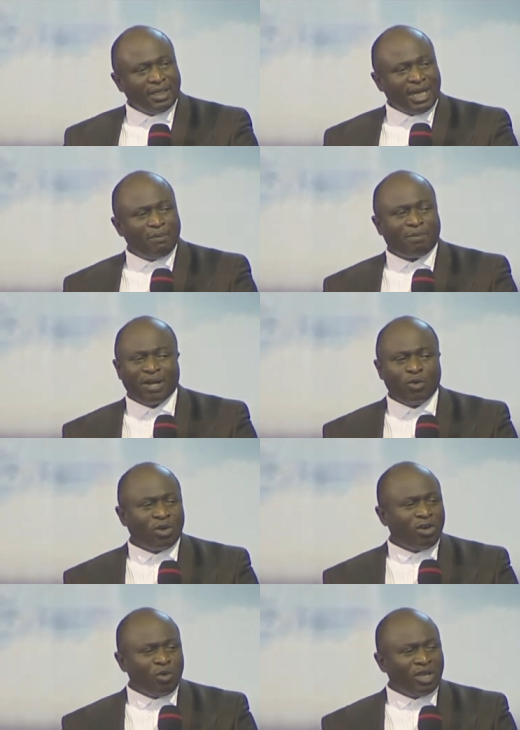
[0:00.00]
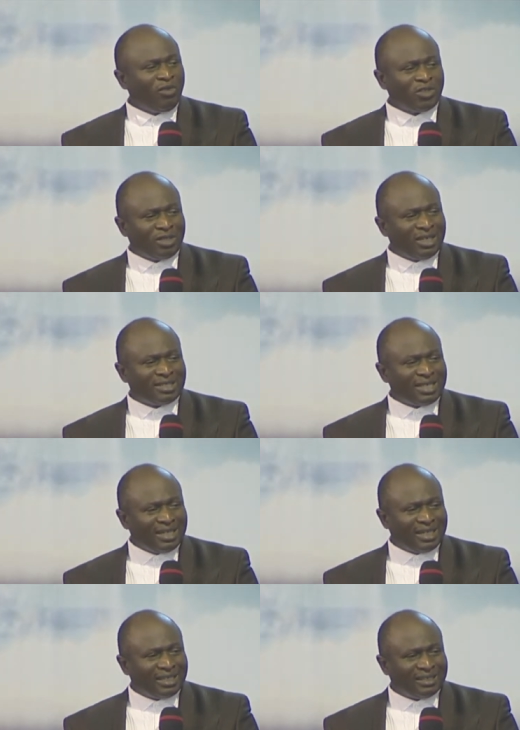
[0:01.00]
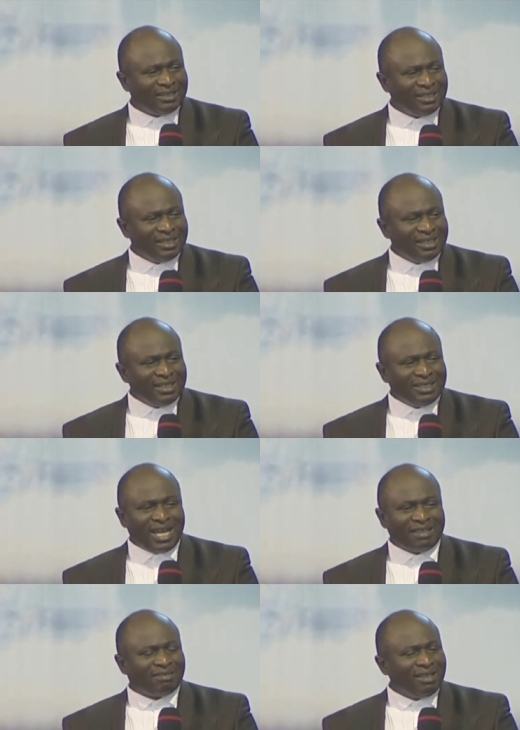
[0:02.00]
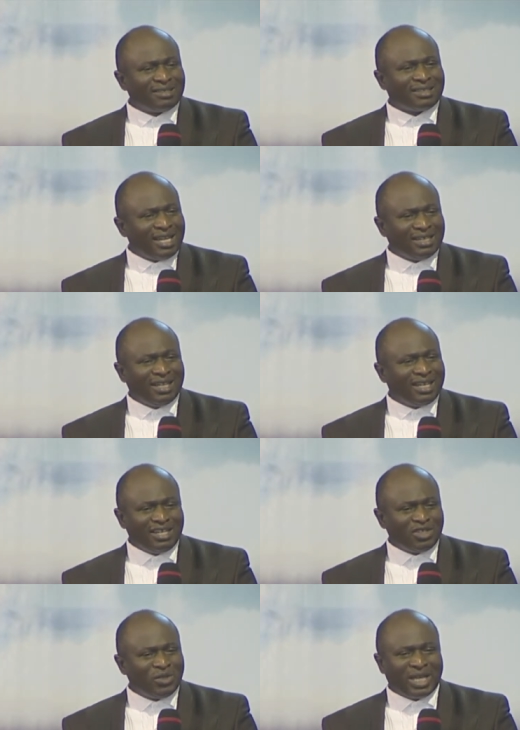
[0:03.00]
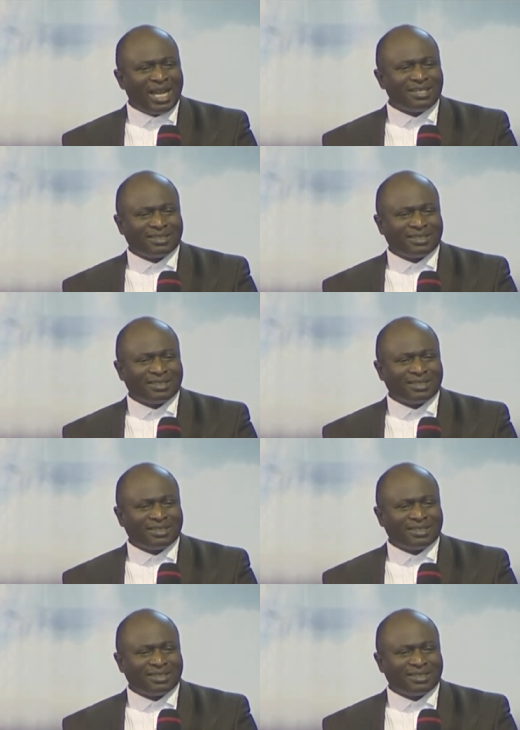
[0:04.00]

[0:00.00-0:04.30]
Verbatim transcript: I pray God will give us understanding. There are things standing against you, they can't